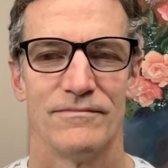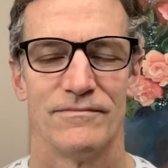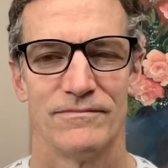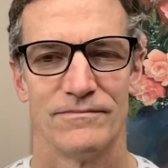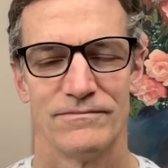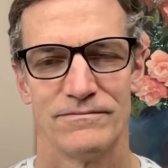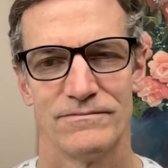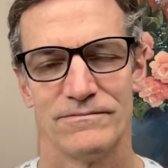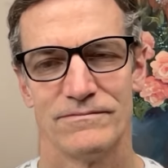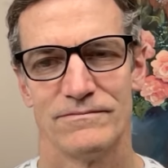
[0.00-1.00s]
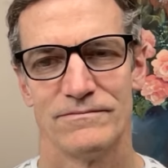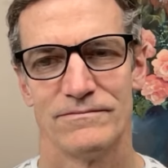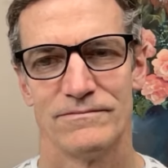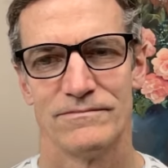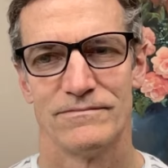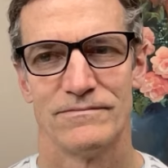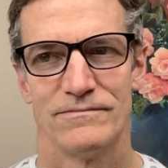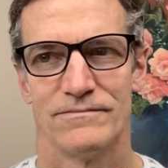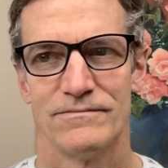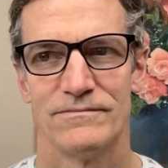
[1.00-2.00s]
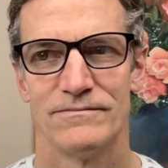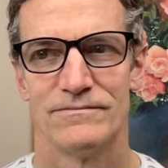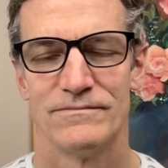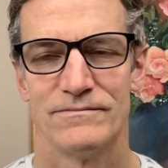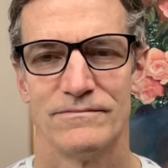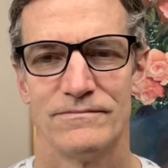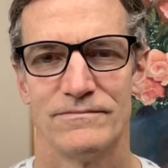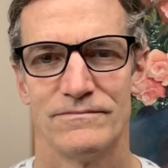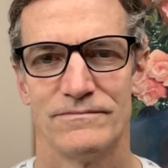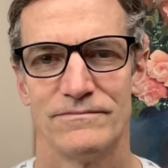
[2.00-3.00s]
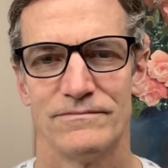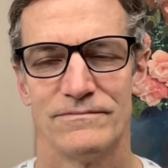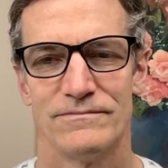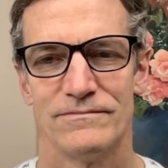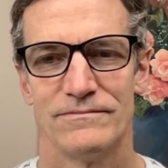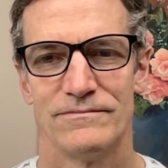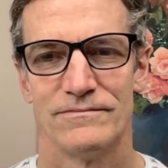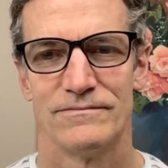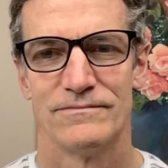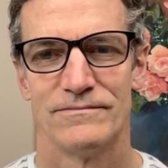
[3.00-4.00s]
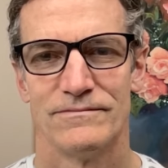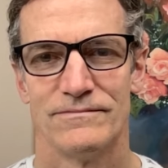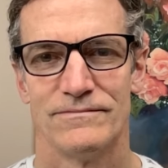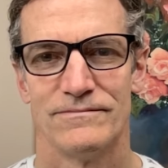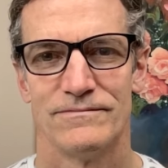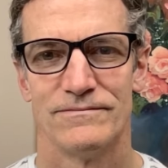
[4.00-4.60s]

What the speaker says: No words are spoken by the person on screen.